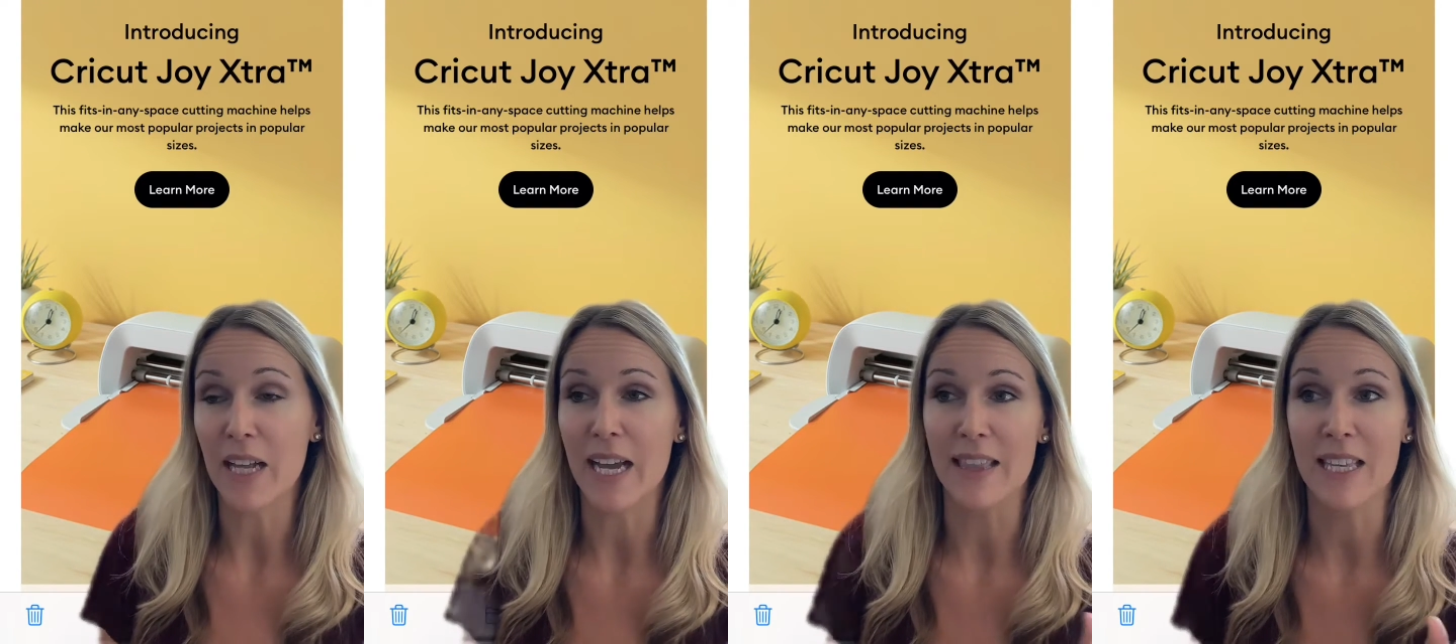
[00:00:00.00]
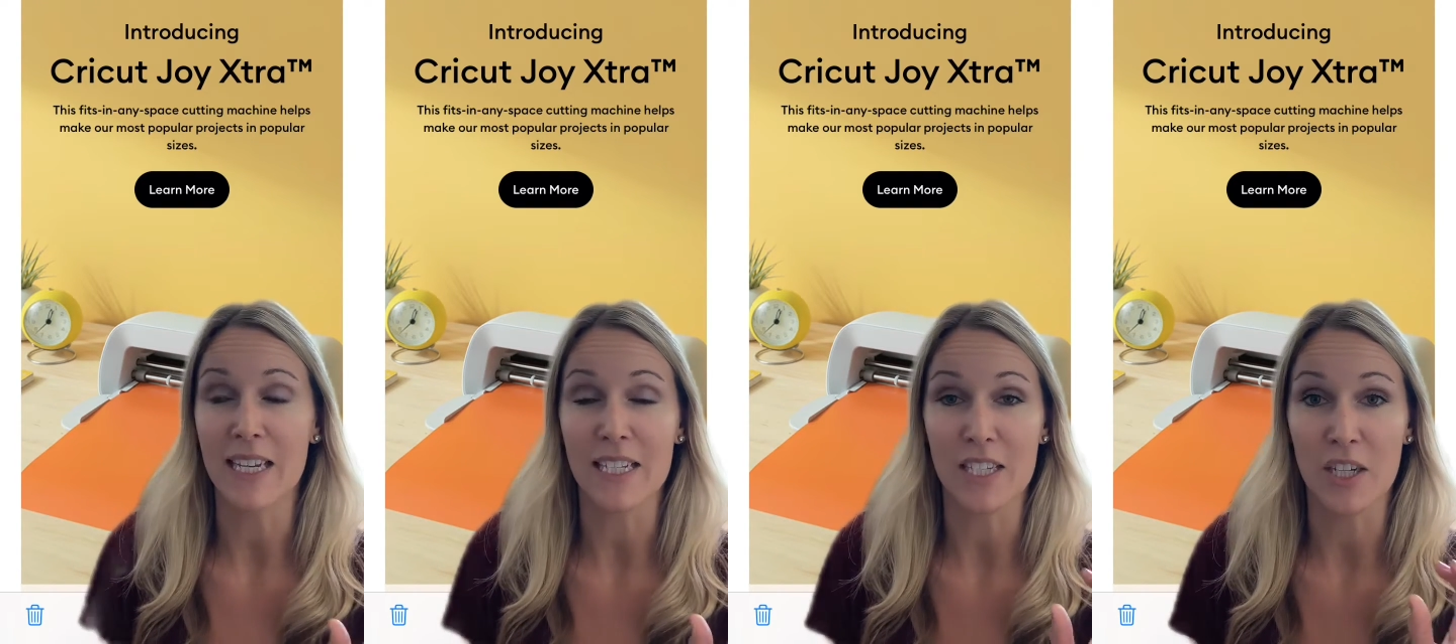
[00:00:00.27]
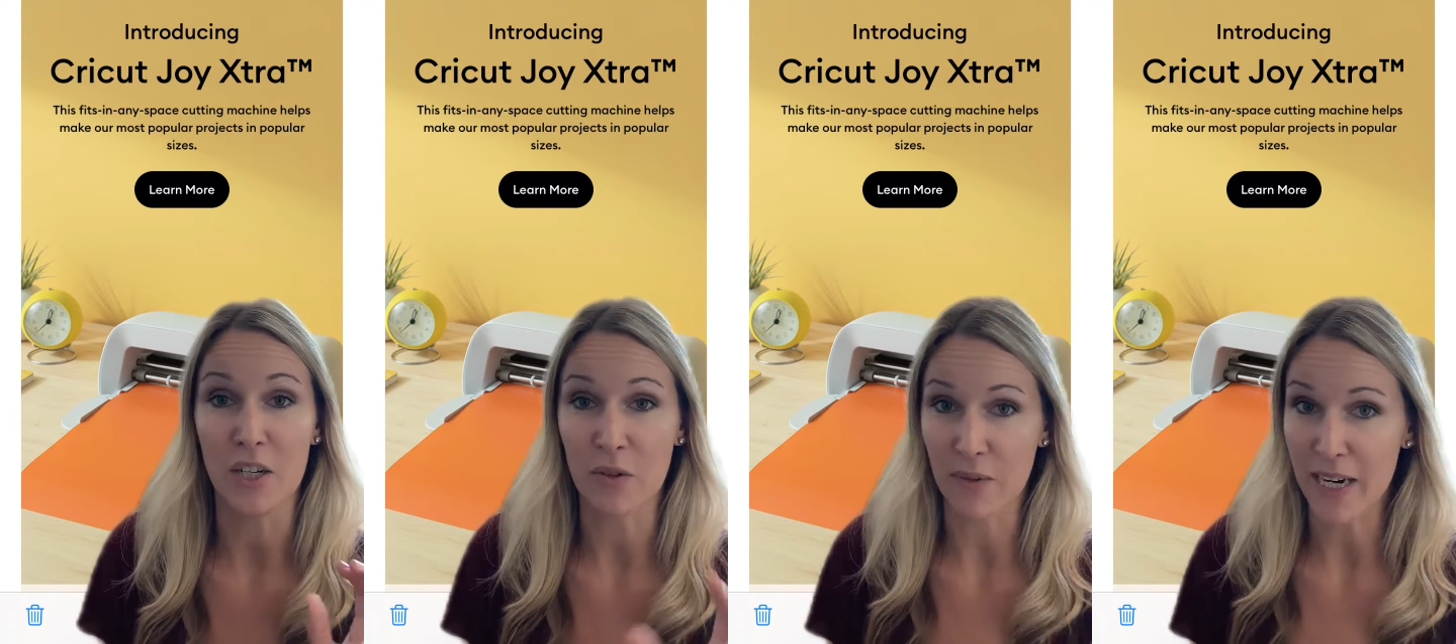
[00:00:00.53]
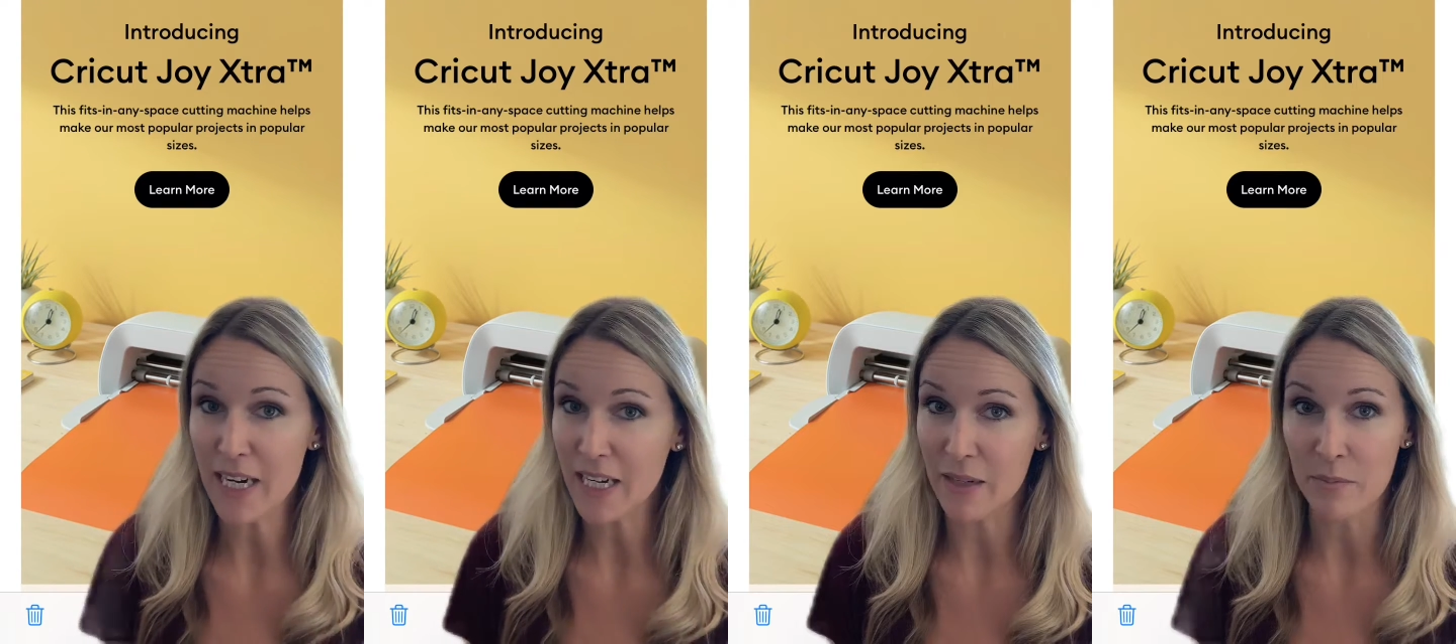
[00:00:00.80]
I think it's a
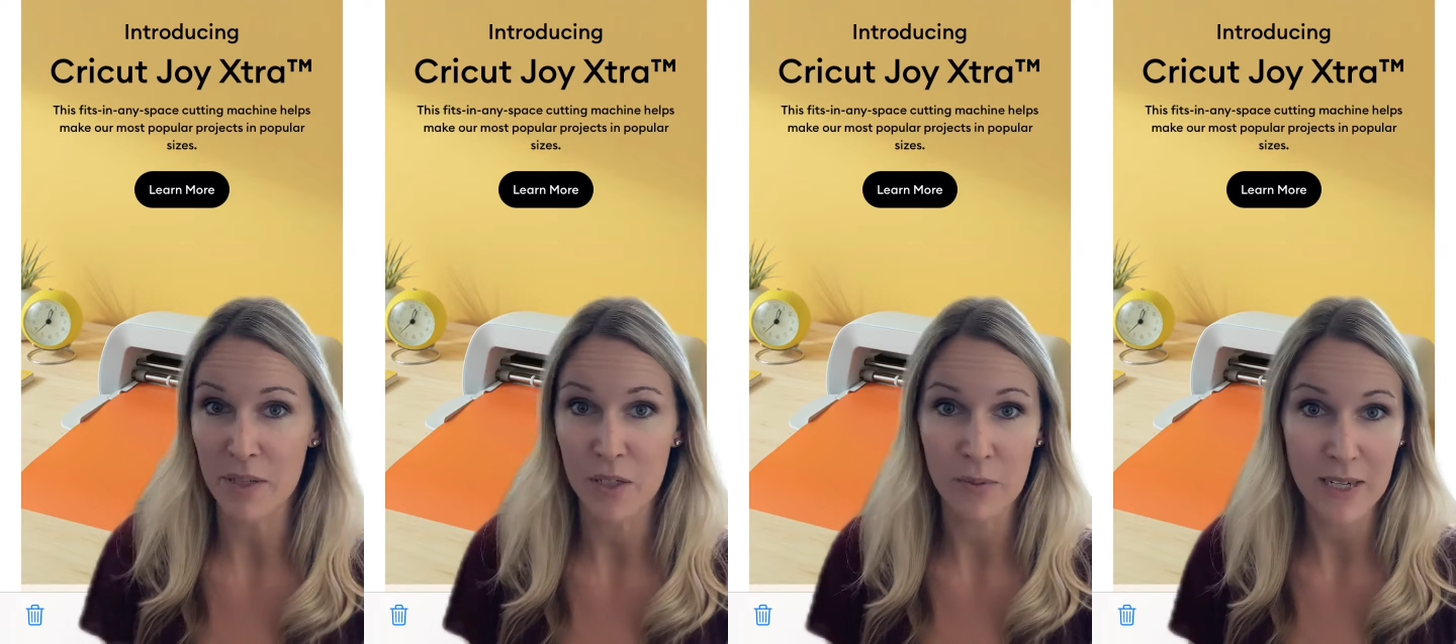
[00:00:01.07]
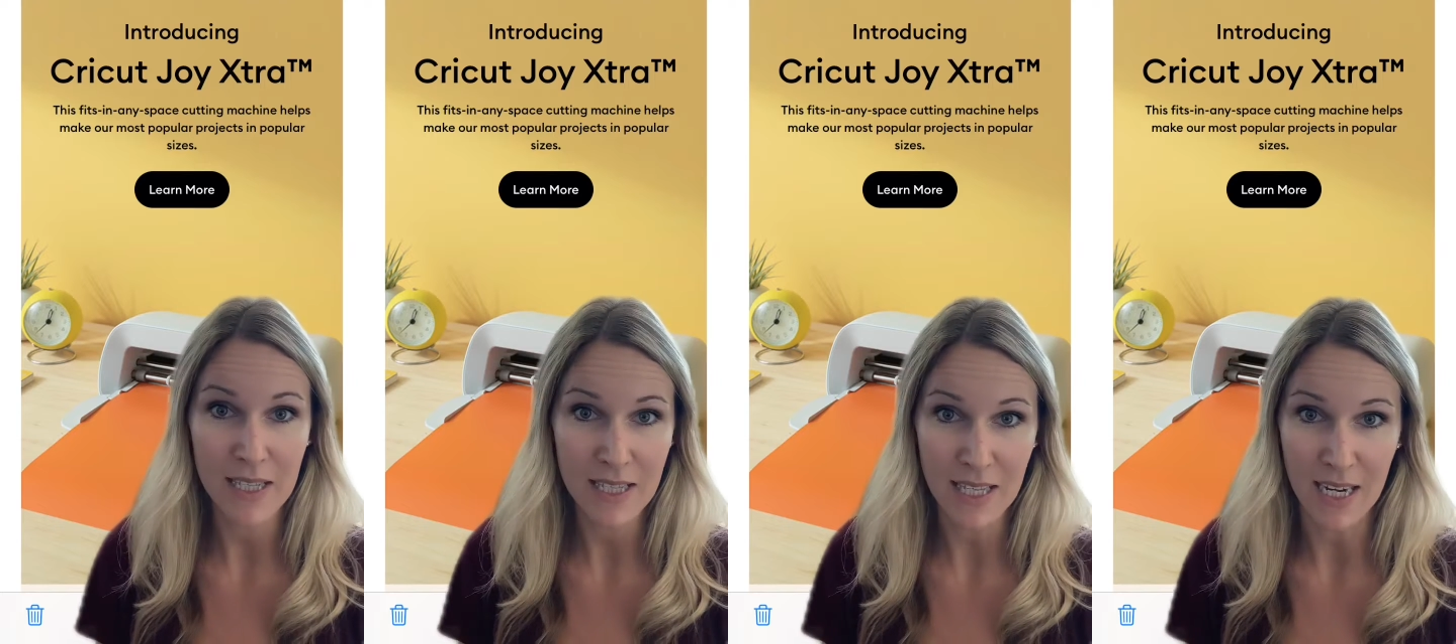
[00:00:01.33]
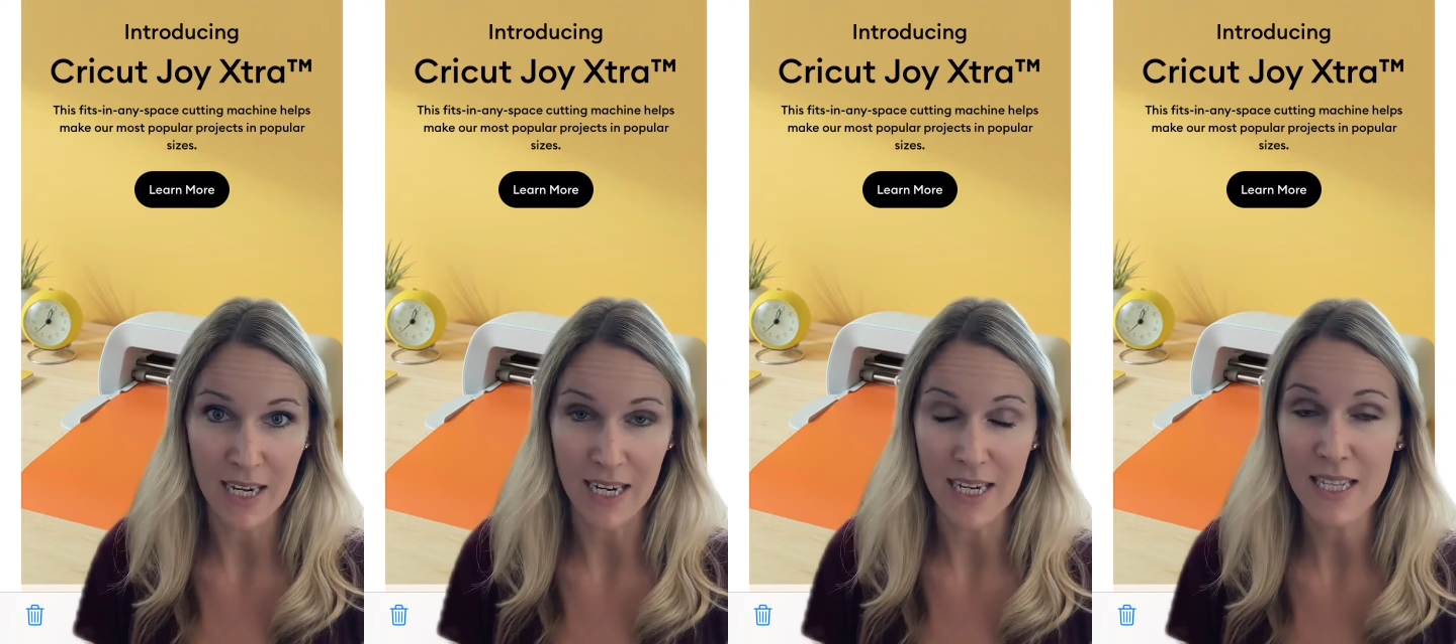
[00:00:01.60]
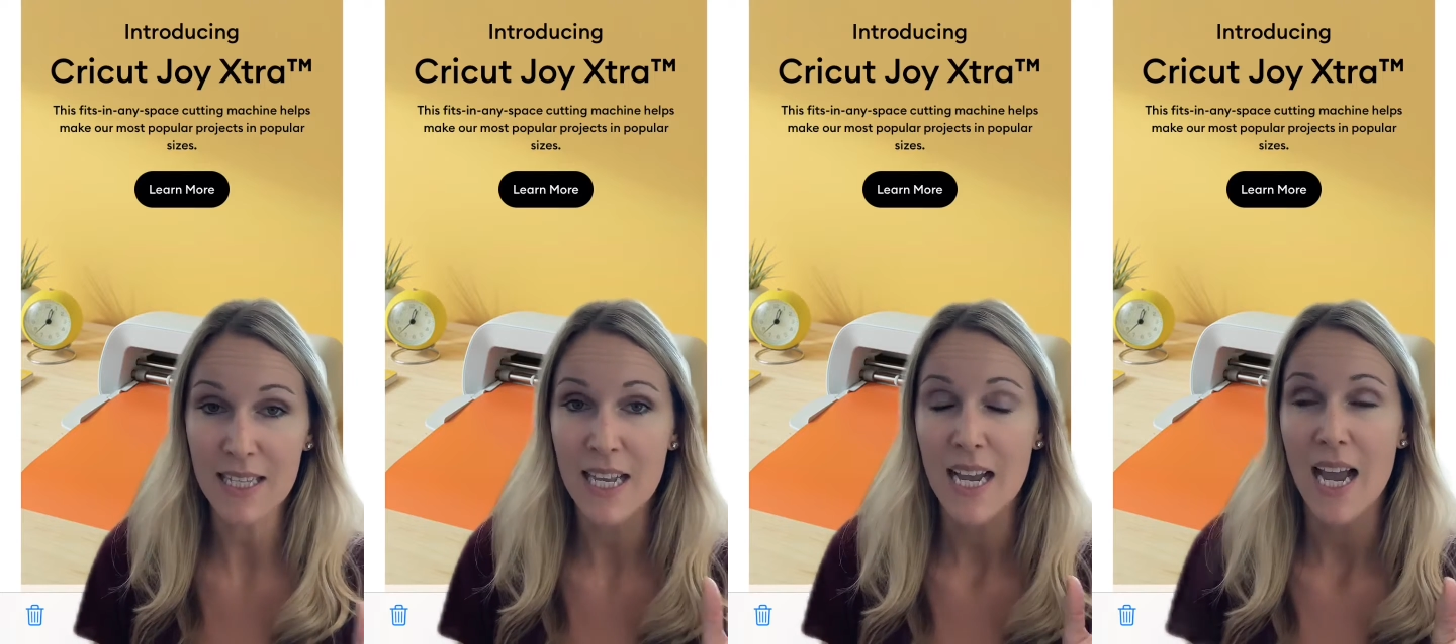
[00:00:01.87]
great in-between
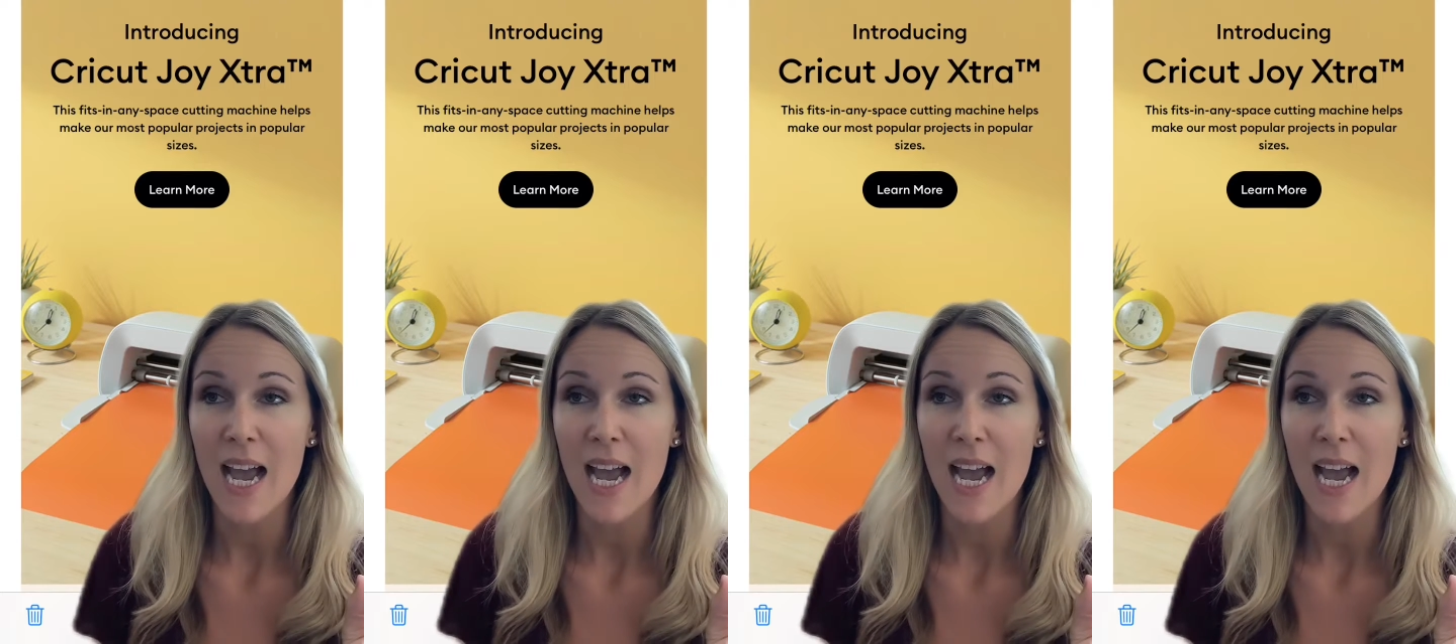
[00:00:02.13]
size.